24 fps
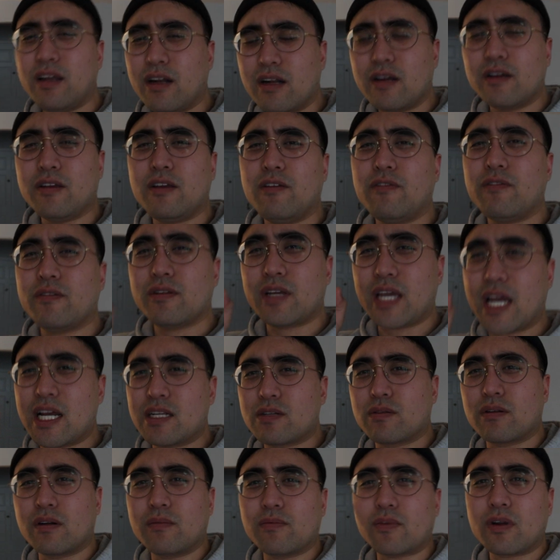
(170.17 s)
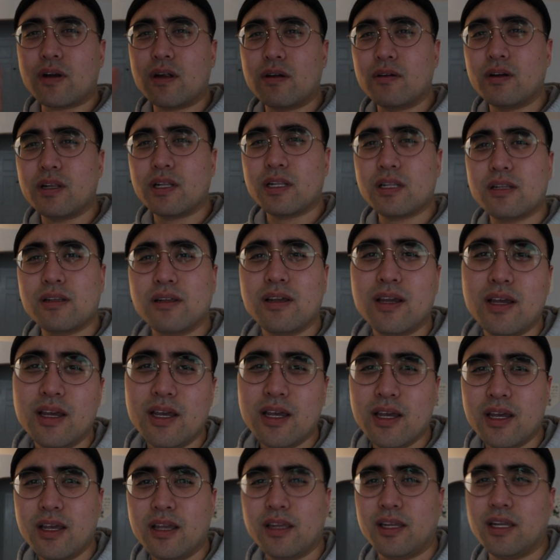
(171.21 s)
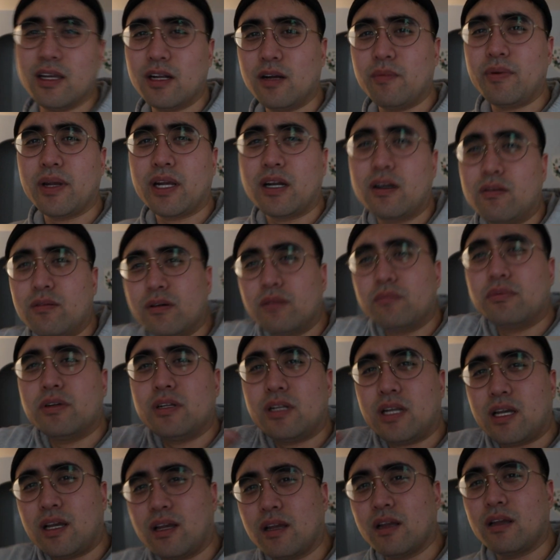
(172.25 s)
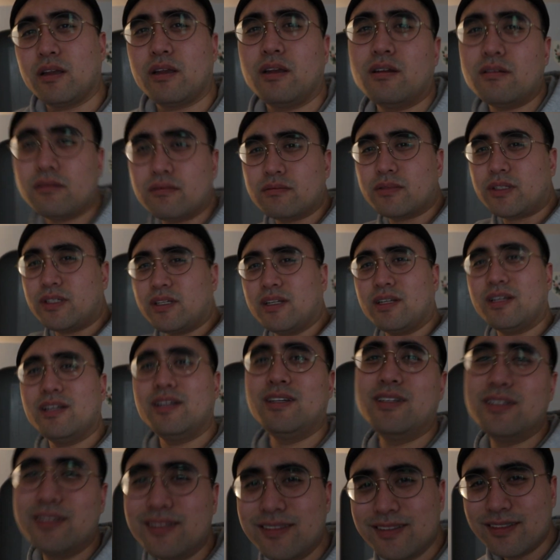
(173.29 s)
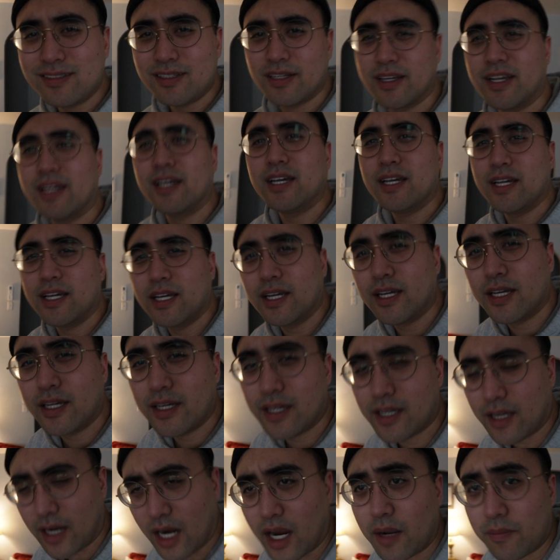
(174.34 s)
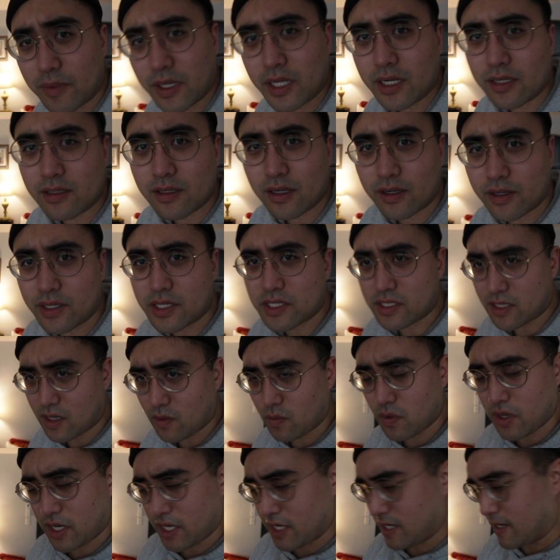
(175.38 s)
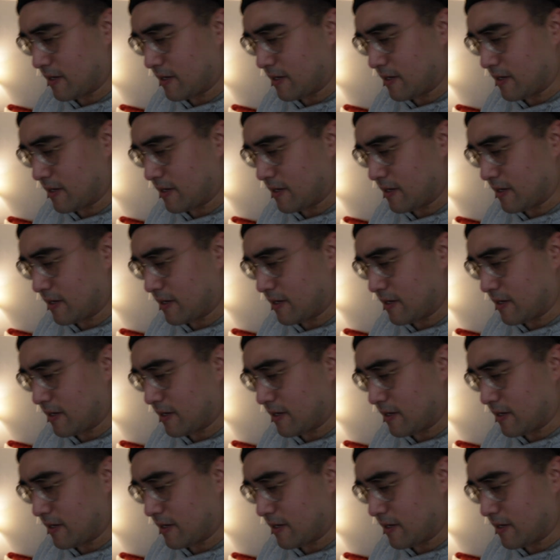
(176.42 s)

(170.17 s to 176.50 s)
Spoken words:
You know, you catch what I'm throwing, you know, picking up one, putting down, you know, let's see. Alright, I'm gonna start working